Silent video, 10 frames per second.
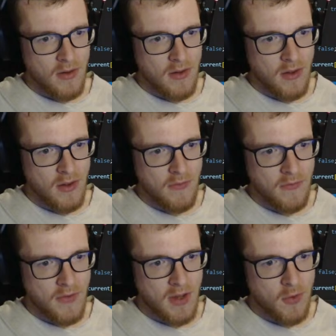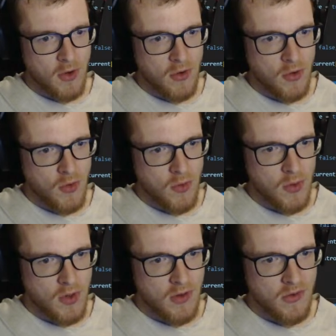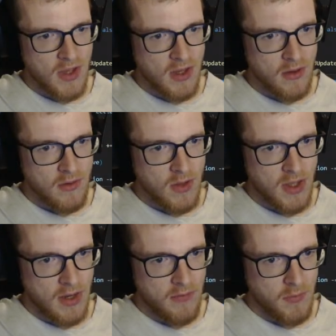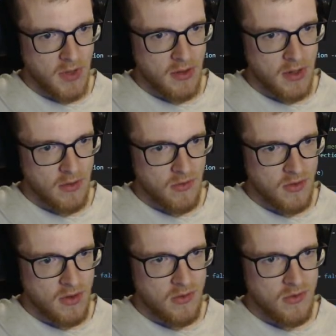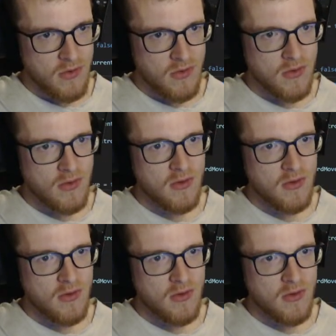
If camera controller is active. Okay, never mind, that is this.